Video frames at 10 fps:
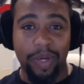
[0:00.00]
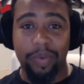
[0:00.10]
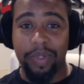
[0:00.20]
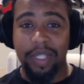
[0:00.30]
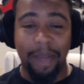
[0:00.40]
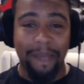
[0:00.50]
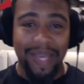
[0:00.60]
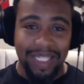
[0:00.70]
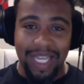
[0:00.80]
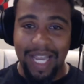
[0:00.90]
that was
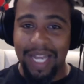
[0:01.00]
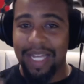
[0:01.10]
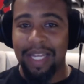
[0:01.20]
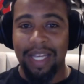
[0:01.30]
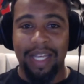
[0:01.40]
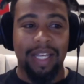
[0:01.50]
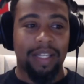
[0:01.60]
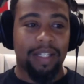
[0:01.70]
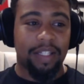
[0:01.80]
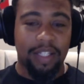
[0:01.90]
emaciated,
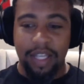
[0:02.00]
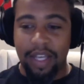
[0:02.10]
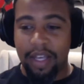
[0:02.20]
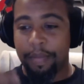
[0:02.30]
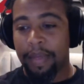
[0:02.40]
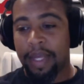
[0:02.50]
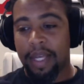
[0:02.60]
slim,